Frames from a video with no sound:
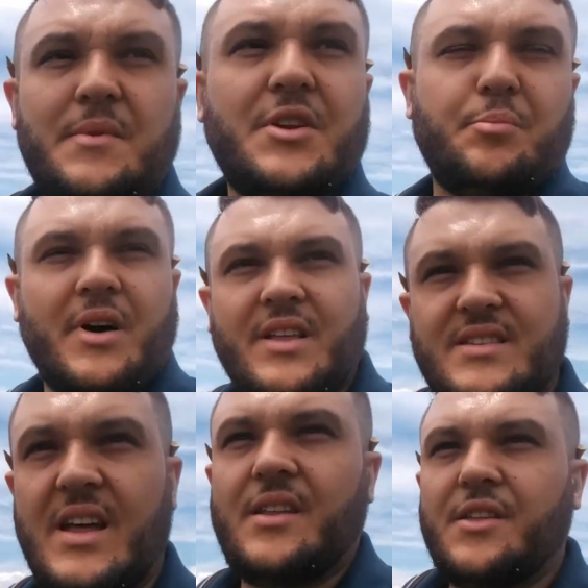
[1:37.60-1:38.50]
mean, no pun
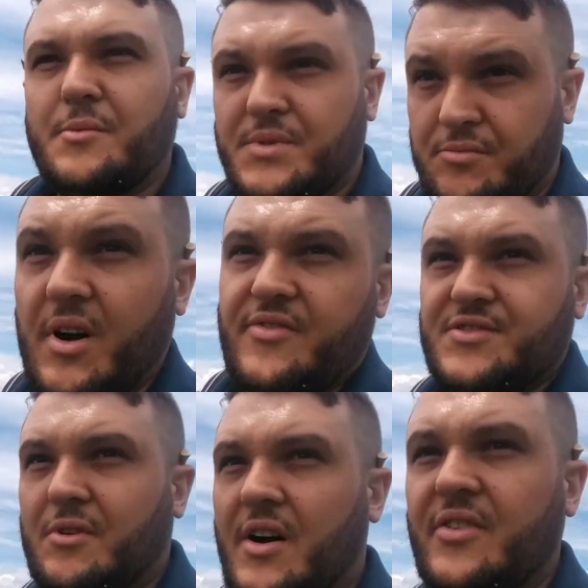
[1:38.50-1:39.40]
intended there, but the rough
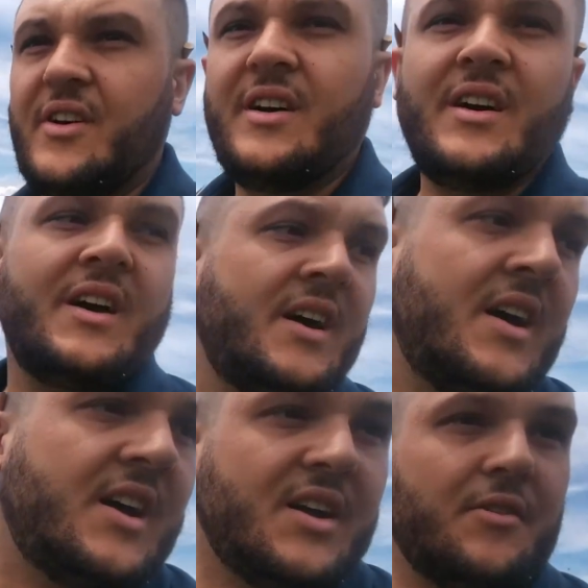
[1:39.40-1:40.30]
is rough.
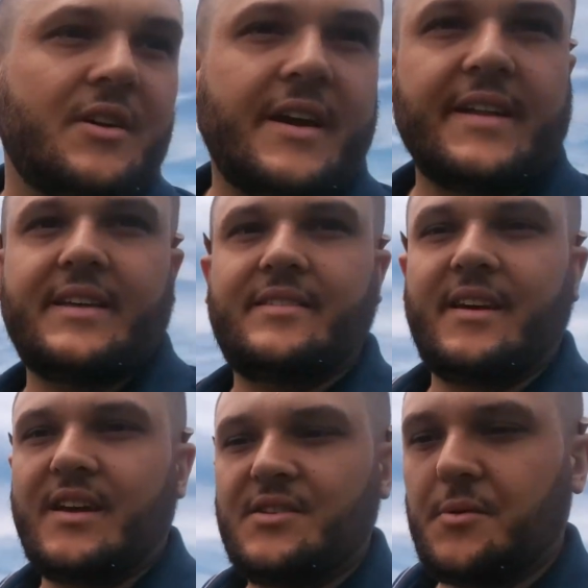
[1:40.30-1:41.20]
You really got to like
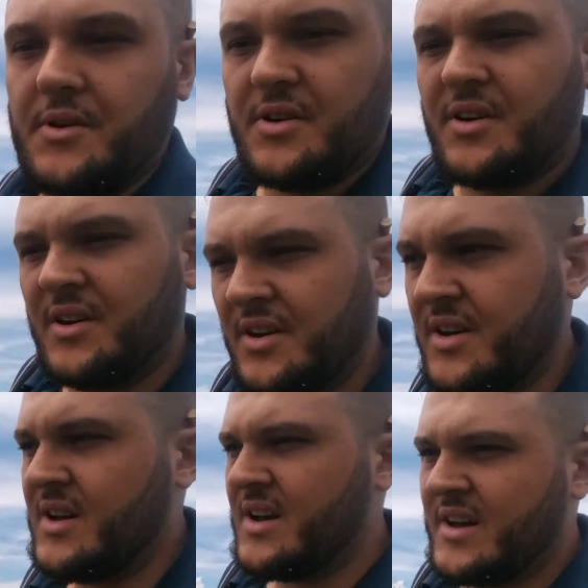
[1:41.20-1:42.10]
dig into it.
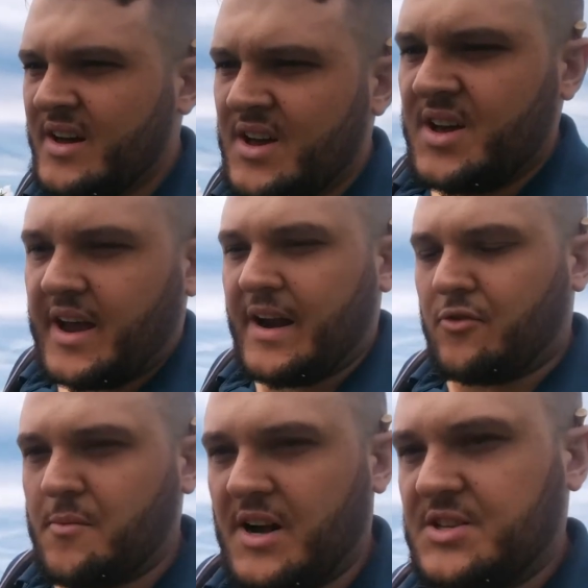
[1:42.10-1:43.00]
Kind of
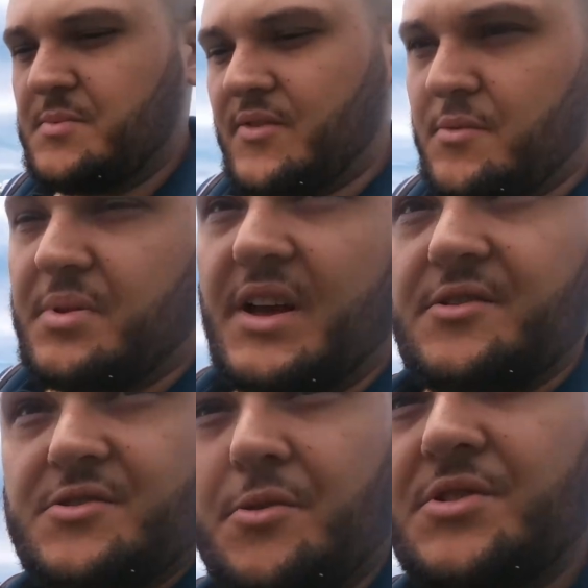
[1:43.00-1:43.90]
reminds me of the
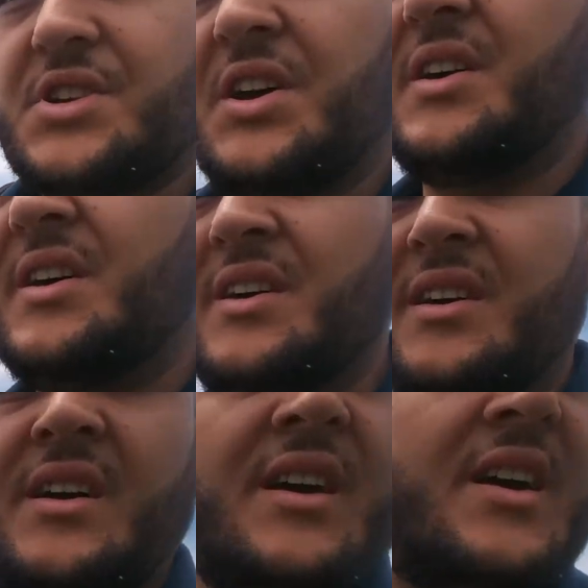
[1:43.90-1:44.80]
players course.
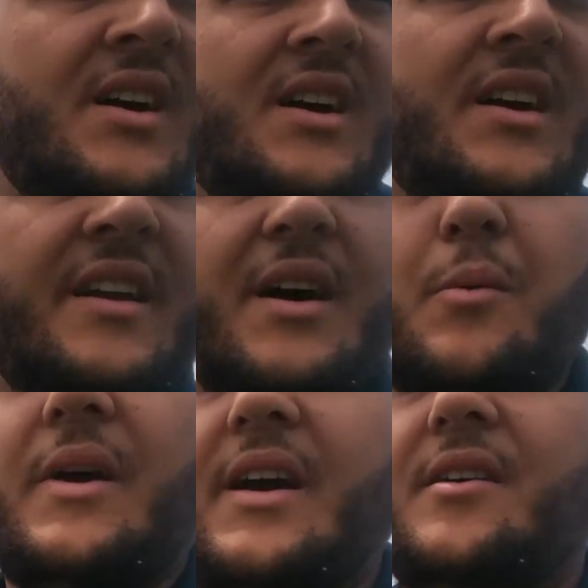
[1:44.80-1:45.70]
Now,
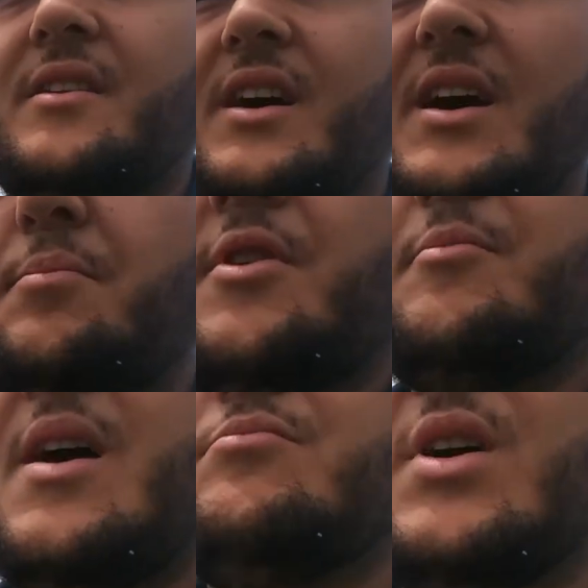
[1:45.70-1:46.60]
where did I put
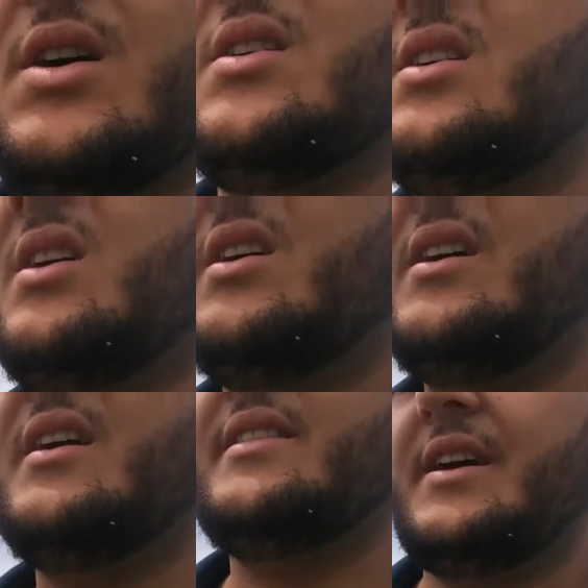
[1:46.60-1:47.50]
my ball?
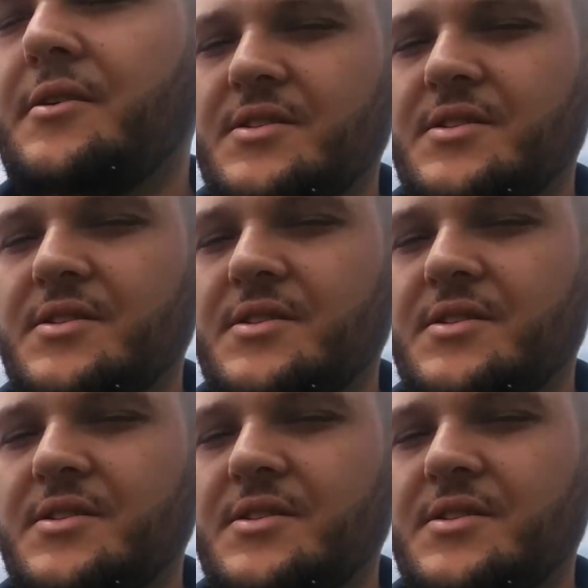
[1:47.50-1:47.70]
There it